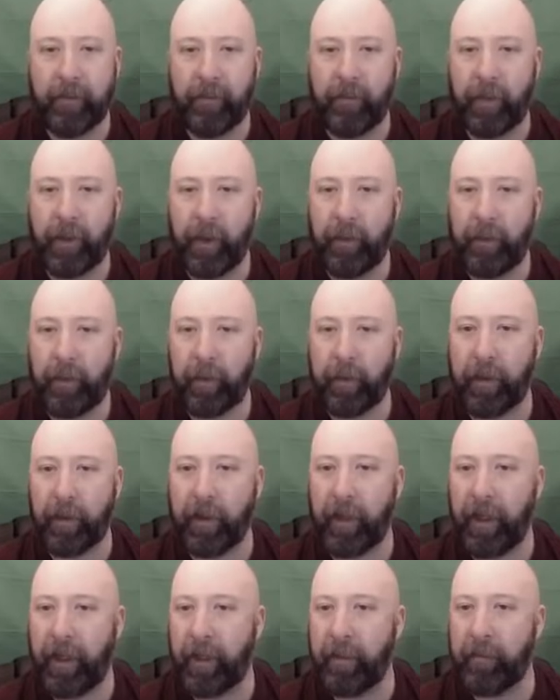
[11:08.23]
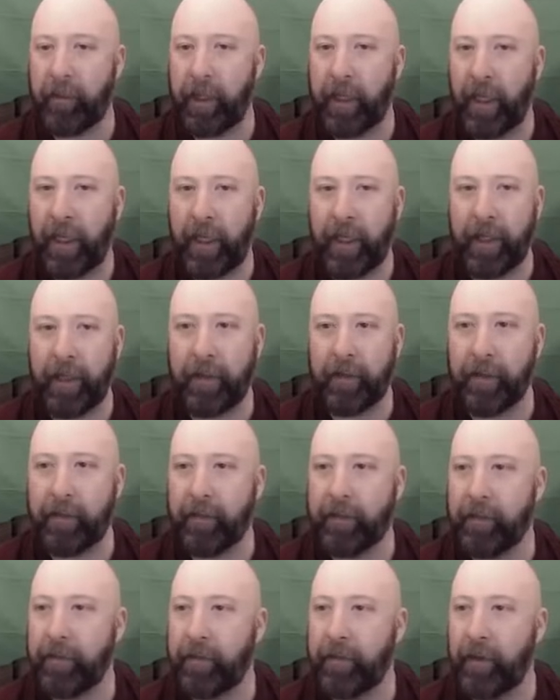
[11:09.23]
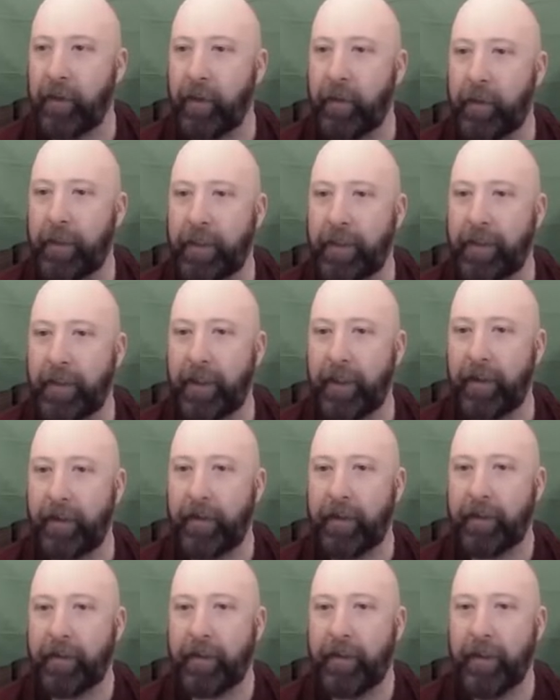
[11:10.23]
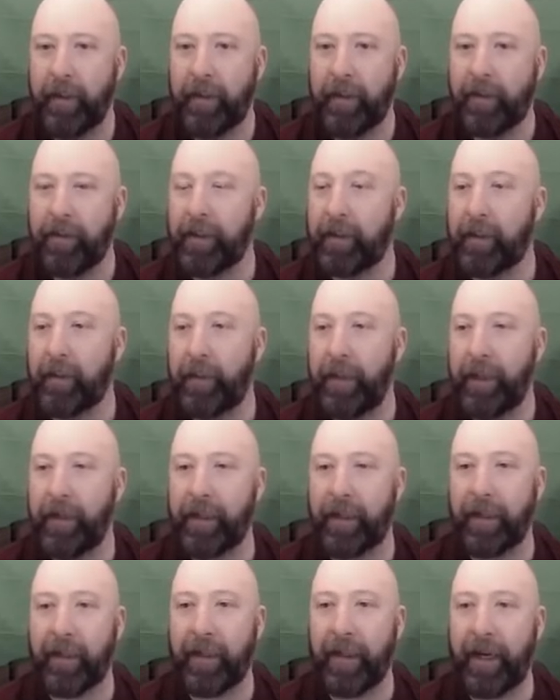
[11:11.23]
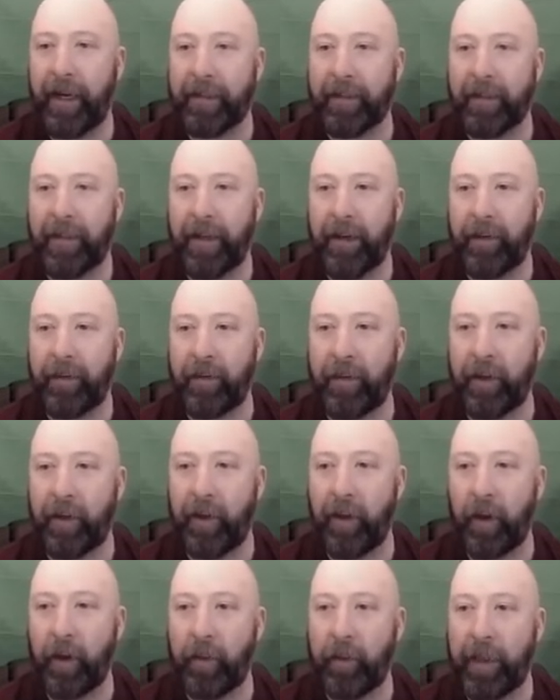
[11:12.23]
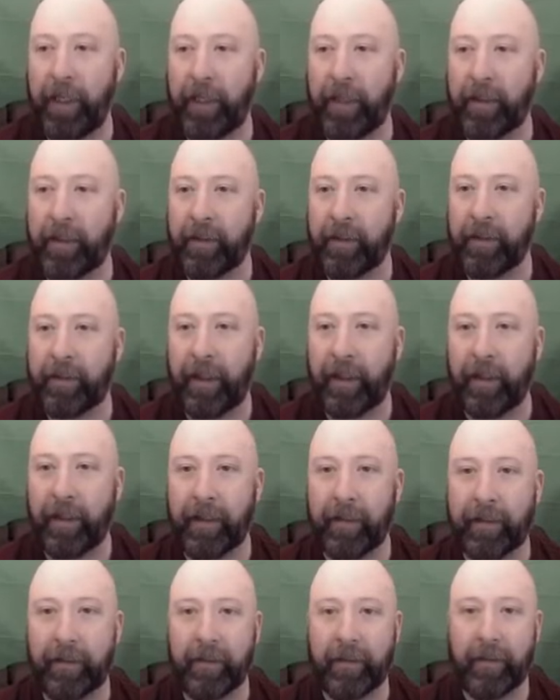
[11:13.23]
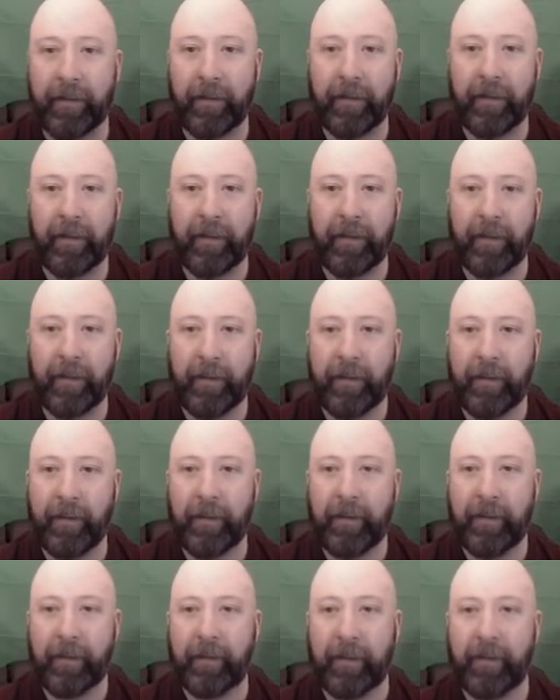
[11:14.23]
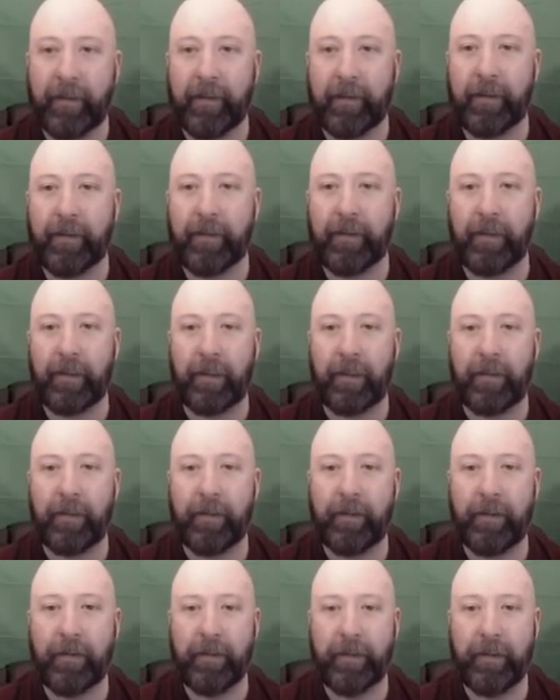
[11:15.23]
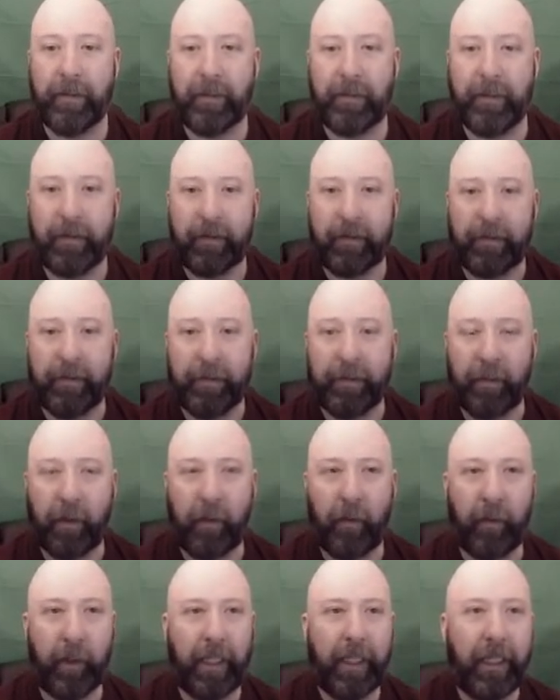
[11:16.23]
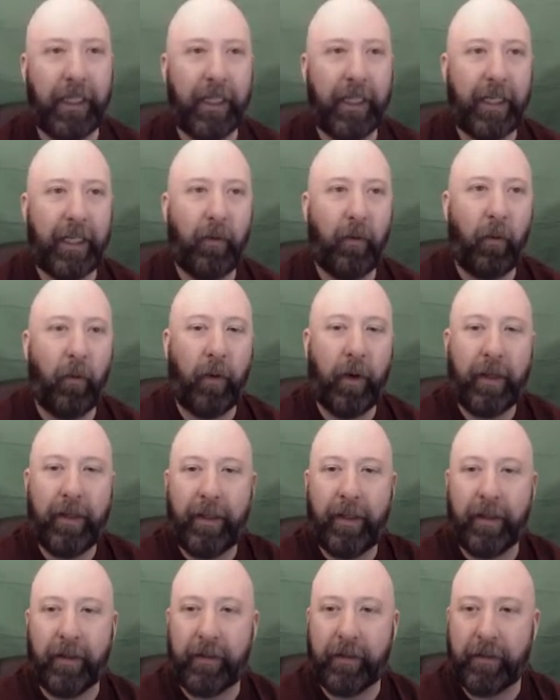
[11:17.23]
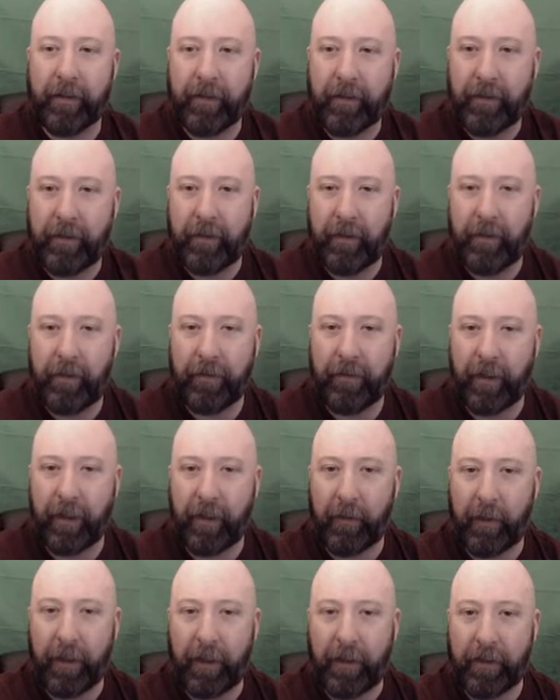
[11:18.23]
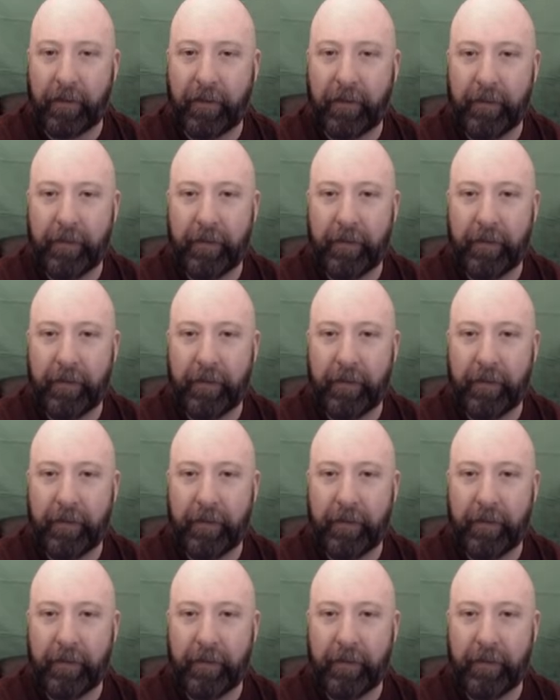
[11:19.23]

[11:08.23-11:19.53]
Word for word: Purple Brigade. Nobody's here. There's apparently a lot of sound for nobody on the stands. So... But we lead 1-0, doing very well.